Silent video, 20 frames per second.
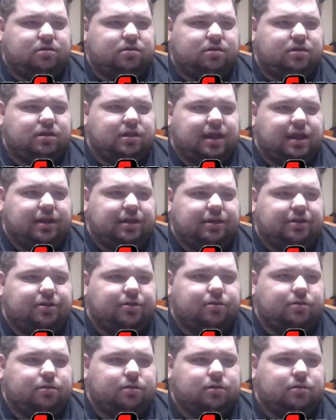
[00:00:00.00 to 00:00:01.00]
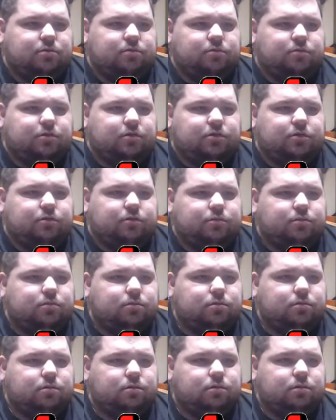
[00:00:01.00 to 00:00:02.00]
Get out of here. I don't want you.
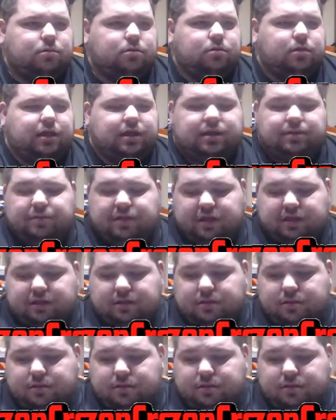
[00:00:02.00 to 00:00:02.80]
Right, give me that.